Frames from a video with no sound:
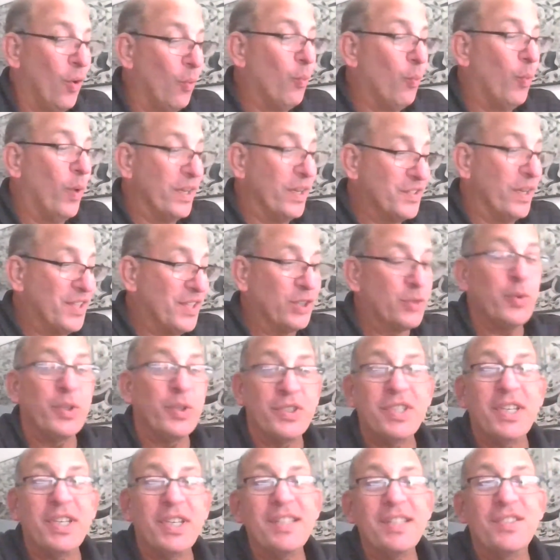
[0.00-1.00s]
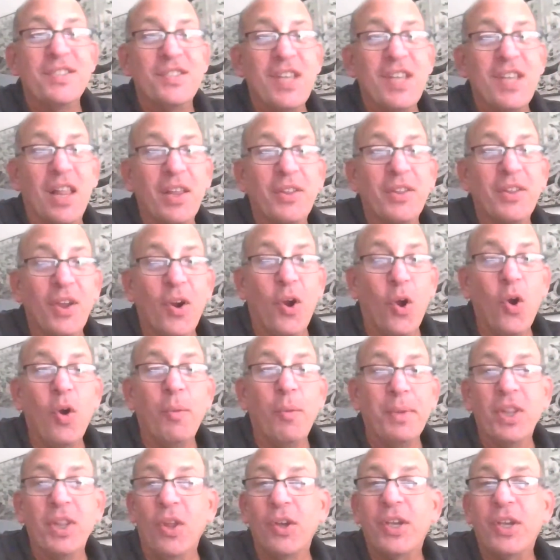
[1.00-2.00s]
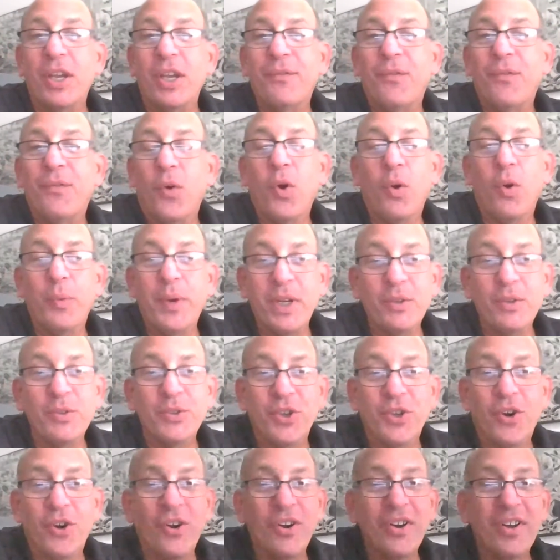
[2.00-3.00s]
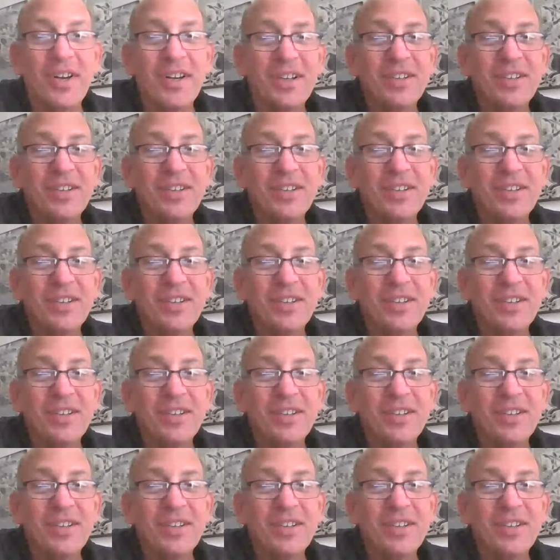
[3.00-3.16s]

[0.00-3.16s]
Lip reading: was interested in selling their home and looking for a realtor.